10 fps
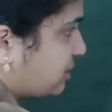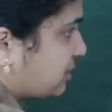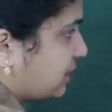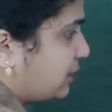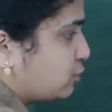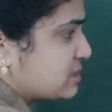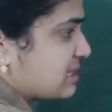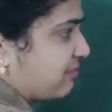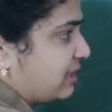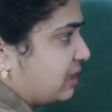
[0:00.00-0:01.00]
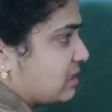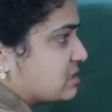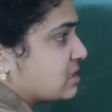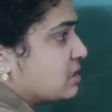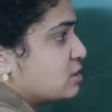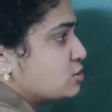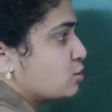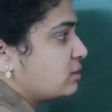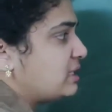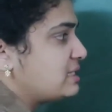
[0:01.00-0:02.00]
for 3 to 7 days.
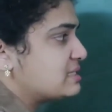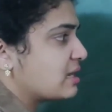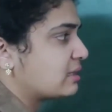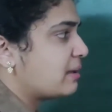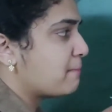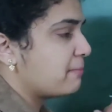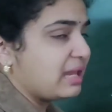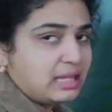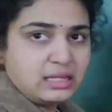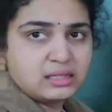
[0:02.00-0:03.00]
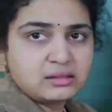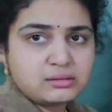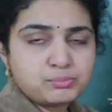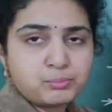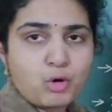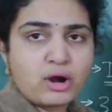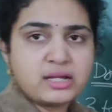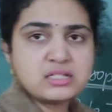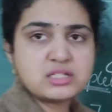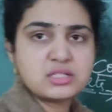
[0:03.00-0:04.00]
So these are the main
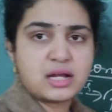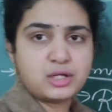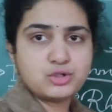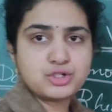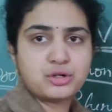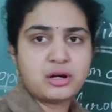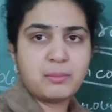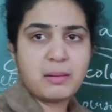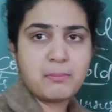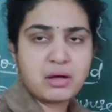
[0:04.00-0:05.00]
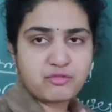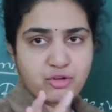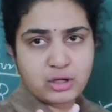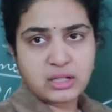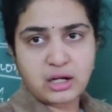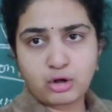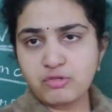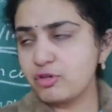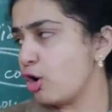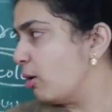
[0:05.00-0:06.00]
points that you should remember for that
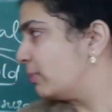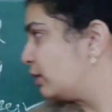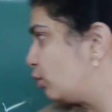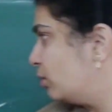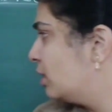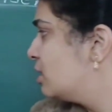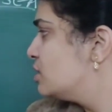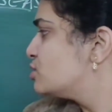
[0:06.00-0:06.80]
of common cold.